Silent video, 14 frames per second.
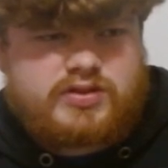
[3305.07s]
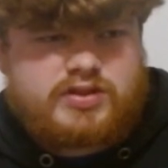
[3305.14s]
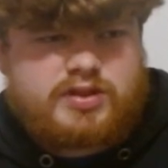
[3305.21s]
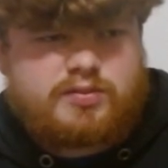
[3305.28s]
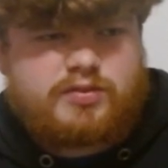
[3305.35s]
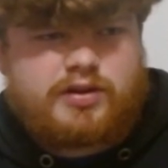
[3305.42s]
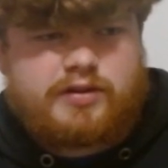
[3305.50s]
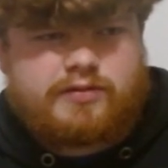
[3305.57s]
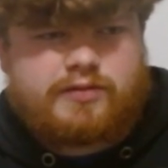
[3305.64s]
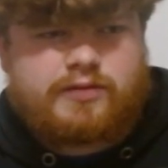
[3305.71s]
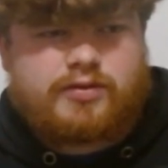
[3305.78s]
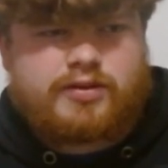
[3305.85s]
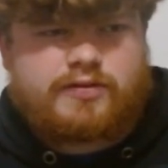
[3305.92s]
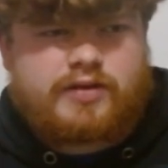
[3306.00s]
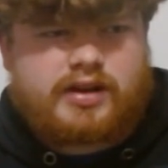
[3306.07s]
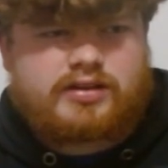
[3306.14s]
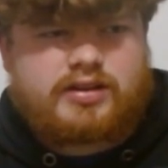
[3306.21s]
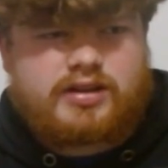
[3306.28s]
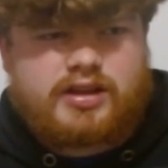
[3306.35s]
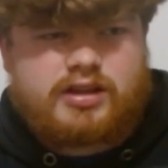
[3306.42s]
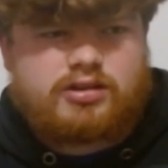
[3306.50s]
simply for the fact
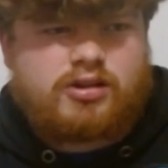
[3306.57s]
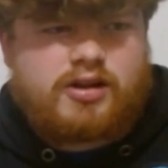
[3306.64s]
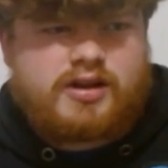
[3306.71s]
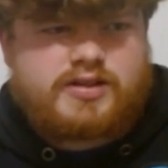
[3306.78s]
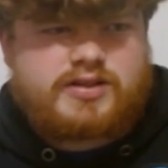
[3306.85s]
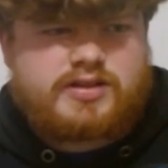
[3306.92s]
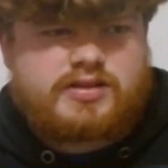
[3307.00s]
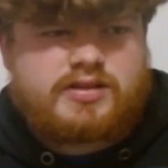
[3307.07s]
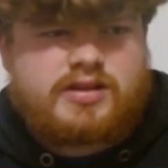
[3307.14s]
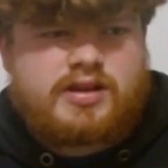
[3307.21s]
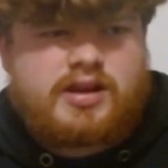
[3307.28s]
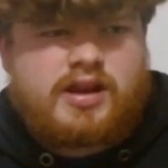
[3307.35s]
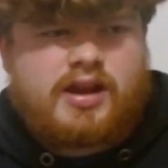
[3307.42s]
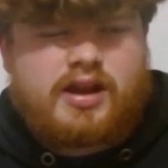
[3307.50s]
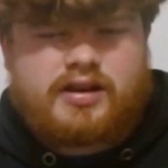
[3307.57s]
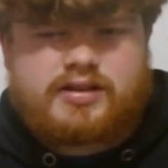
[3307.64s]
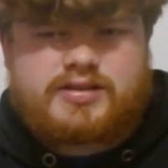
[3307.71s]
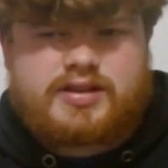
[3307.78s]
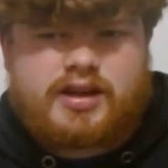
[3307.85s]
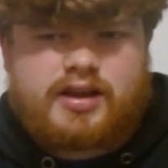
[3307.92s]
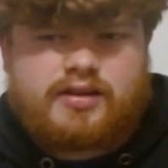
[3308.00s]
that he lost. And
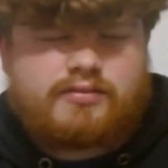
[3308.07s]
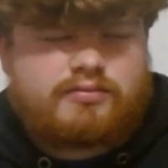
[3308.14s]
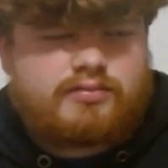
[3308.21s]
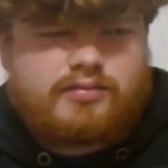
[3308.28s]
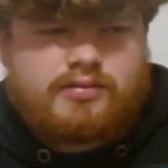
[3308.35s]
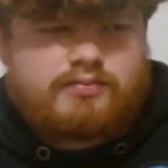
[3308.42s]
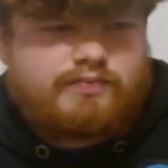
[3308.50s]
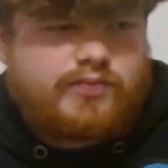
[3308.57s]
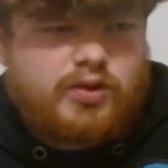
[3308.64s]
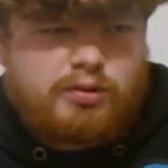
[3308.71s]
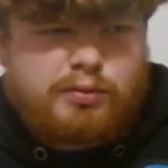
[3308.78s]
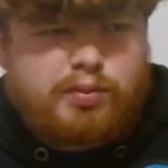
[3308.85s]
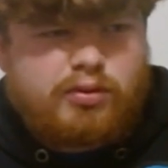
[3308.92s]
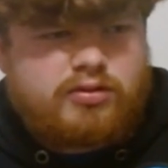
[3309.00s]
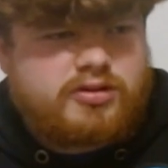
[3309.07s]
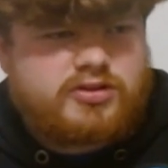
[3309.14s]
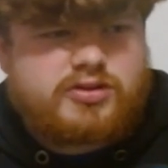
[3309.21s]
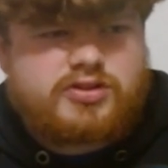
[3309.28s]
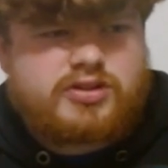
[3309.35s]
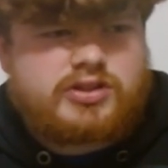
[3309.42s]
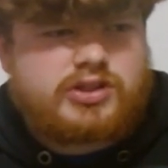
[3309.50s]
it's like, the reporters
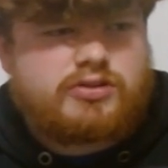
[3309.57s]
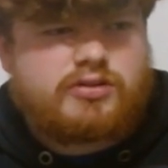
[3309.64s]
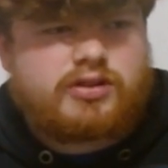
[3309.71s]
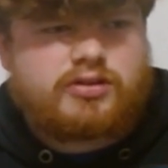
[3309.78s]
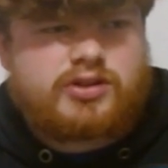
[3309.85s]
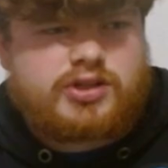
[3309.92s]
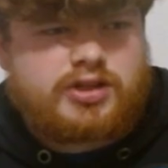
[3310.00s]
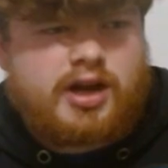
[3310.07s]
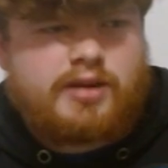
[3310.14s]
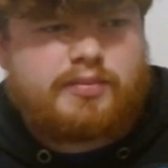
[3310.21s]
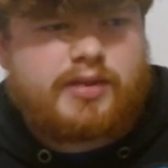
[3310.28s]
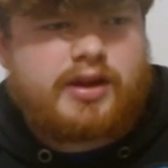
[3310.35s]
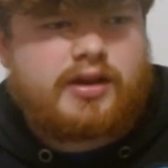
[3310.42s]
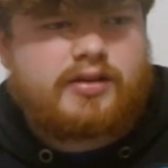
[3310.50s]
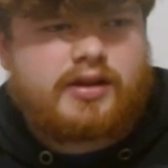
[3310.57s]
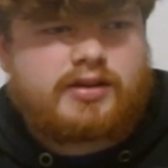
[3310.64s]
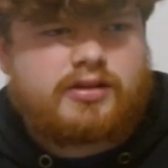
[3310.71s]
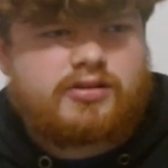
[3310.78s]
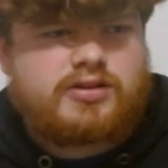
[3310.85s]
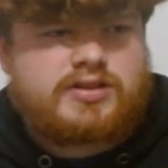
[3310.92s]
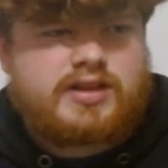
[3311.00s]
are just doing their job, man. Like,
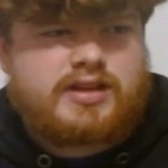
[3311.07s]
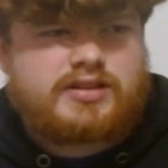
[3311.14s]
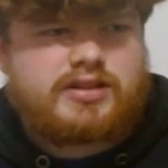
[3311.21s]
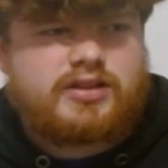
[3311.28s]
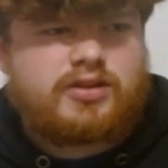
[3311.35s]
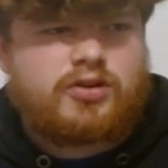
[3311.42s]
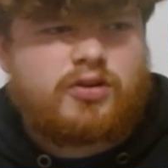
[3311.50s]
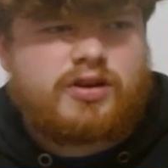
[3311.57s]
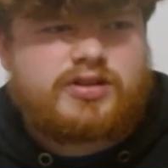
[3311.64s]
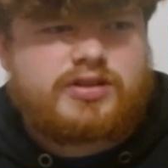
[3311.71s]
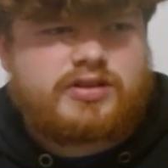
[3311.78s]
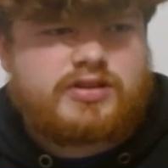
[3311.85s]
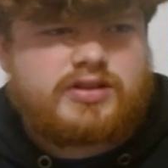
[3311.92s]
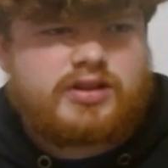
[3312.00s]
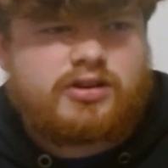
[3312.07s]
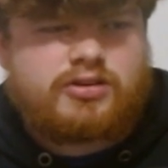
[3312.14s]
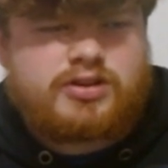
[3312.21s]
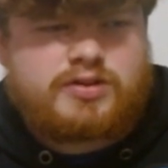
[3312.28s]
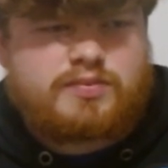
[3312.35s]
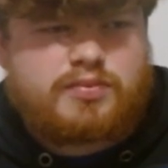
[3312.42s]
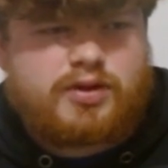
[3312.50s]
they're just asking you questions, and you're
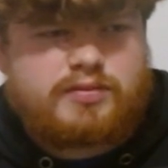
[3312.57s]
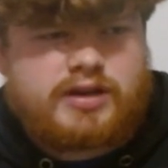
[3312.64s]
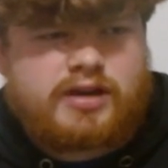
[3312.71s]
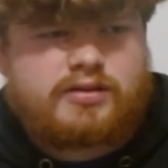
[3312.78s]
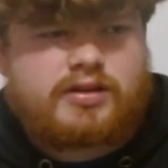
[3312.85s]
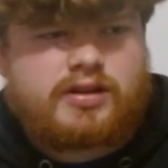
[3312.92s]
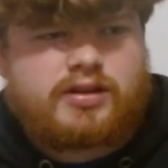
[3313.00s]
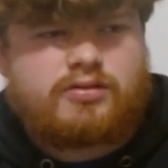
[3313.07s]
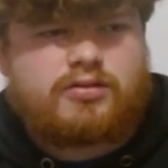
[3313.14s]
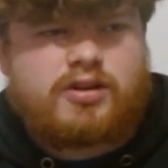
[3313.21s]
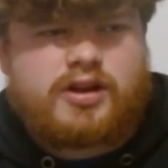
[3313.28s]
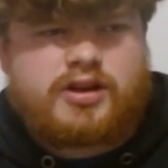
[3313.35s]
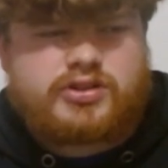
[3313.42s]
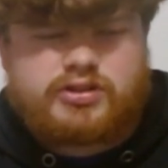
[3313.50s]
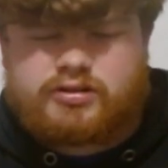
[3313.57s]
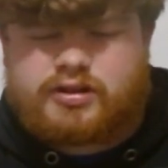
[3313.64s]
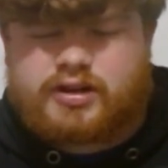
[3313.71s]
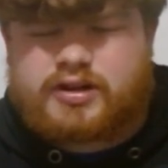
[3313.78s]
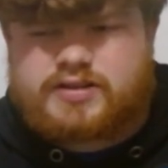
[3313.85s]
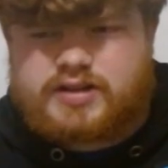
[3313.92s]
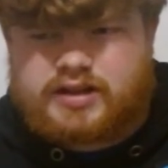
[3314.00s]
just bummed out that you lost. You don't
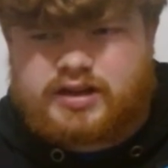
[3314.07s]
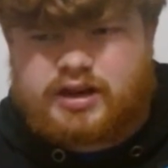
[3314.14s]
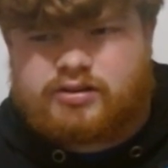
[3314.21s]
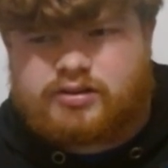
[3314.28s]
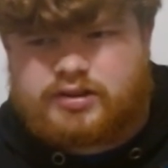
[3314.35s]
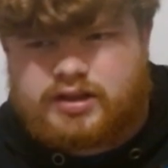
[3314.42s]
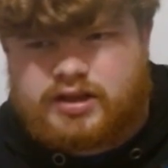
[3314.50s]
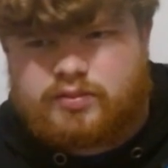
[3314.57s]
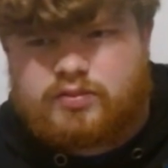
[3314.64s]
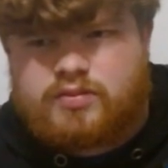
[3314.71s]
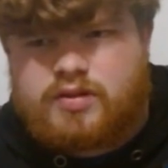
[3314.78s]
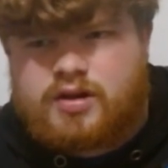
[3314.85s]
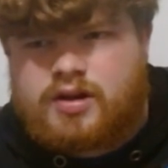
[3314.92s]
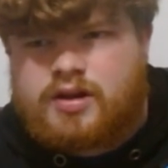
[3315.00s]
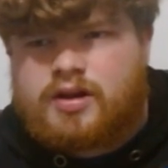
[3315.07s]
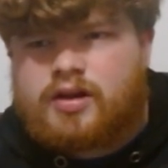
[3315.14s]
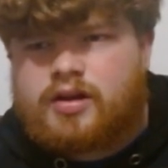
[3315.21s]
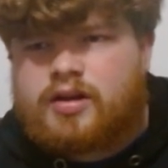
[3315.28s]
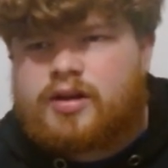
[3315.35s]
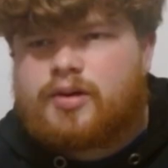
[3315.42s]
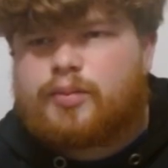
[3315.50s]
got to take it out on them.
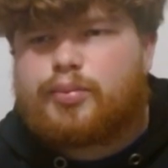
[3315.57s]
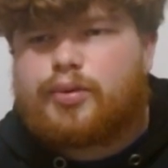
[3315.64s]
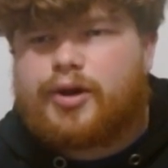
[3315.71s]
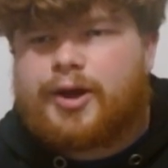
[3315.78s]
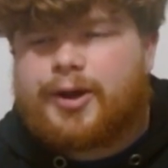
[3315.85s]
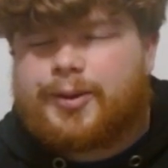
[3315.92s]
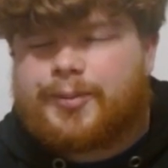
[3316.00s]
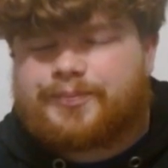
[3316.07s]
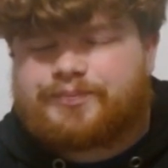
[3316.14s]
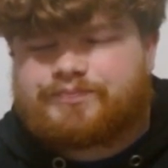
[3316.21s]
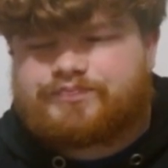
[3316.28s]
But